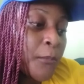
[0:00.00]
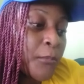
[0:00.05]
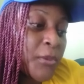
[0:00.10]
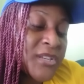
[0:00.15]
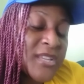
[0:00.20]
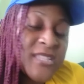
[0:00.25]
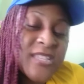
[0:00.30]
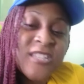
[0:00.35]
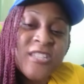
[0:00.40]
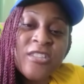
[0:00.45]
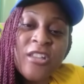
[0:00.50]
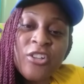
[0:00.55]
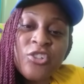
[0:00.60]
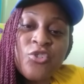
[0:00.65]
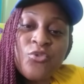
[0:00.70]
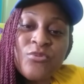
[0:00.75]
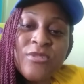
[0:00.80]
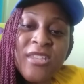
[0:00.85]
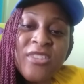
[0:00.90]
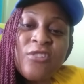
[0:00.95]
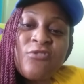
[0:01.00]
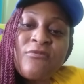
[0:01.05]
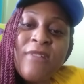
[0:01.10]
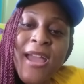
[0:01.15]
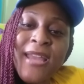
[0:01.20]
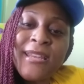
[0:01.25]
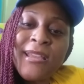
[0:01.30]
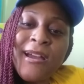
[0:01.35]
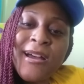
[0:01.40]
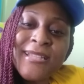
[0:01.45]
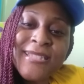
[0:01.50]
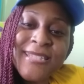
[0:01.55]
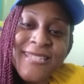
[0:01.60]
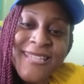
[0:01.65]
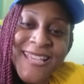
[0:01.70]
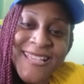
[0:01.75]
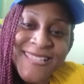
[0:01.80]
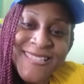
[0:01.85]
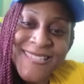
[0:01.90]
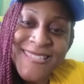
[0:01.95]
But it is not used in the right
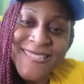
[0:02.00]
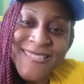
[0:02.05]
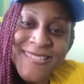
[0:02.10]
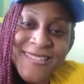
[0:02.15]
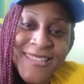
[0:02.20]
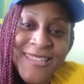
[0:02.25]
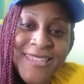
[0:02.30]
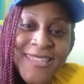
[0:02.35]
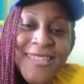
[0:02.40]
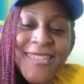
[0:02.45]
context.